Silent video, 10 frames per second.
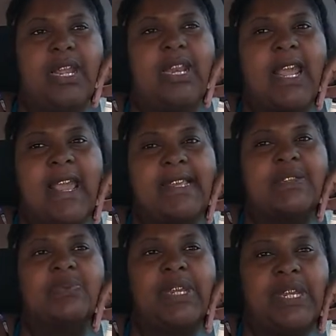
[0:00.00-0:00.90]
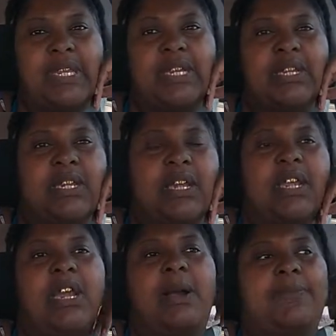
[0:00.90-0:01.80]
last week
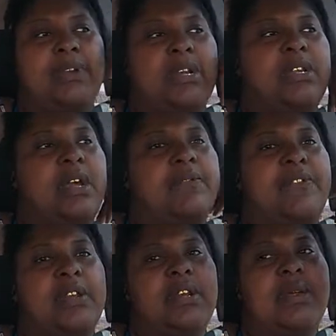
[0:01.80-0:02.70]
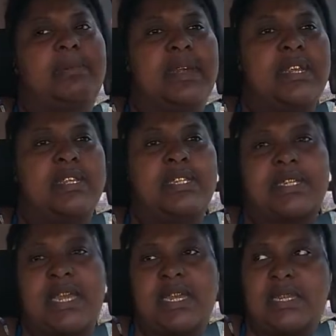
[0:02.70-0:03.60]
I'm feeling a little better
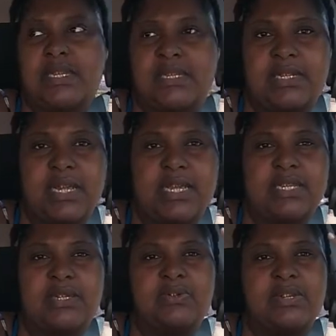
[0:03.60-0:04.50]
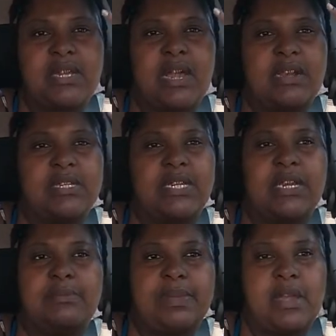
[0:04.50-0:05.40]
today. Today is Tuesday. College is
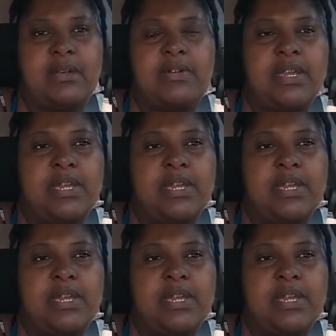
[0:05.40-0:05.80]
cut, y'all.